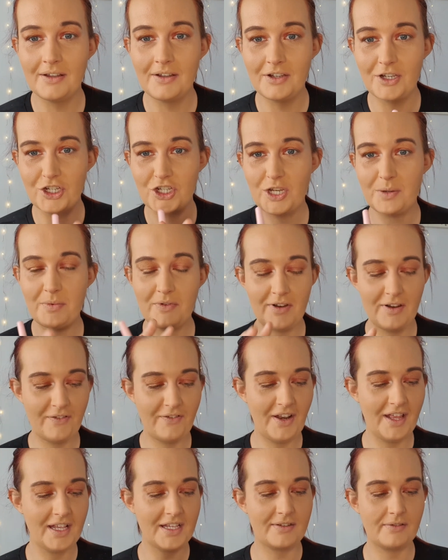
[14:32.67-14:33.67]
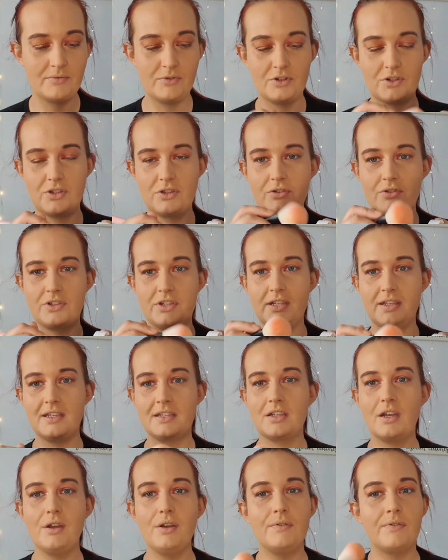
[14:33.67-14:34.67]
shimmery flakes from just dusting
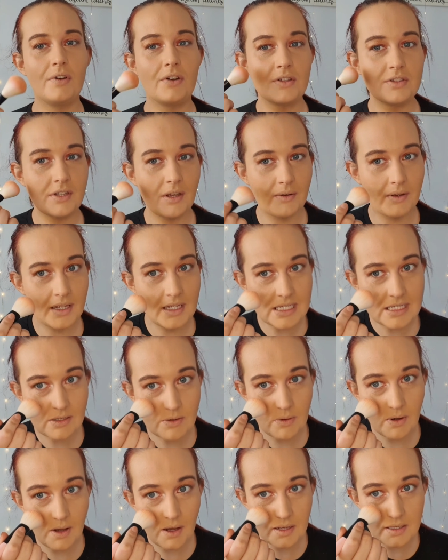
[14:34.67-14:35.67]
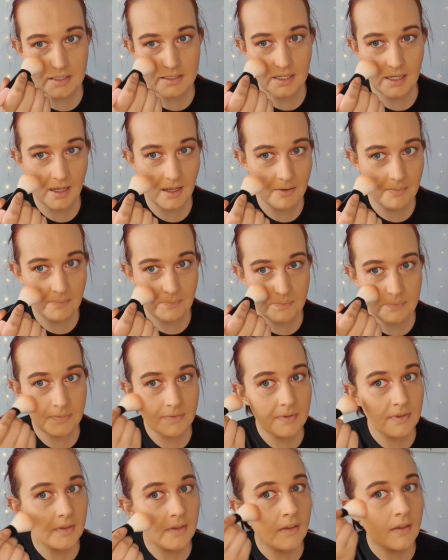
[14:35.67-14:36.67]
it over. So it is quite
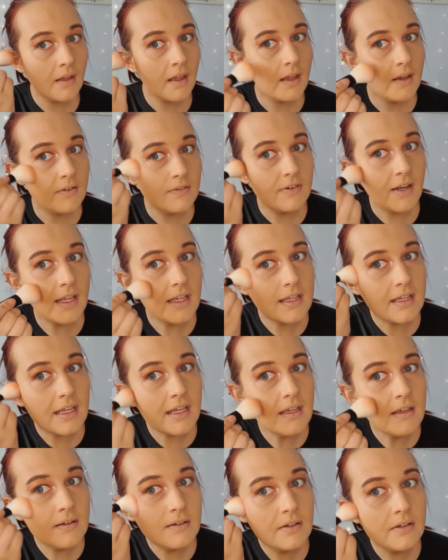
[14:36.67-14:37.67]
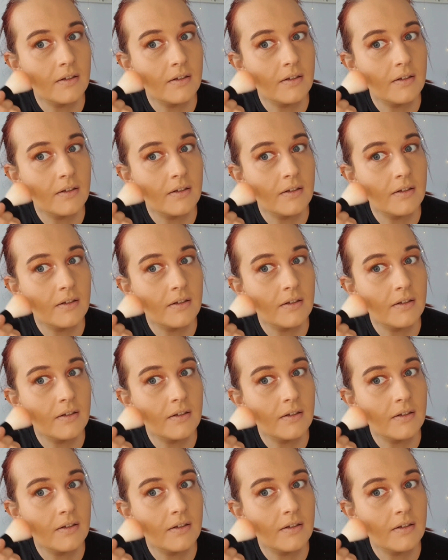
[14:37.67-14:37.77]
flaky.